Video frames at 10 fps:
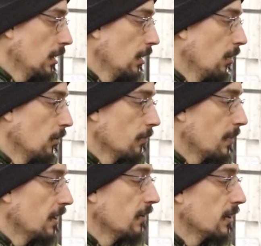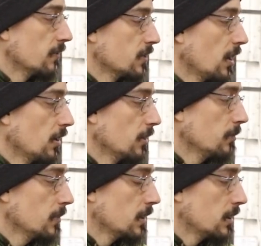a long period of
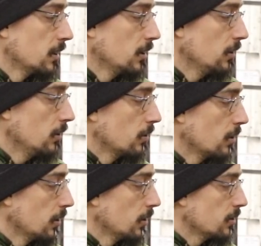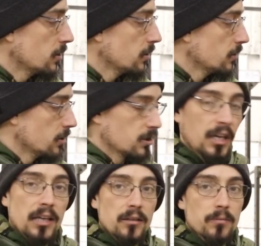time, you could just
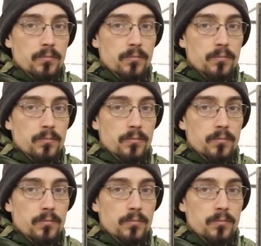take the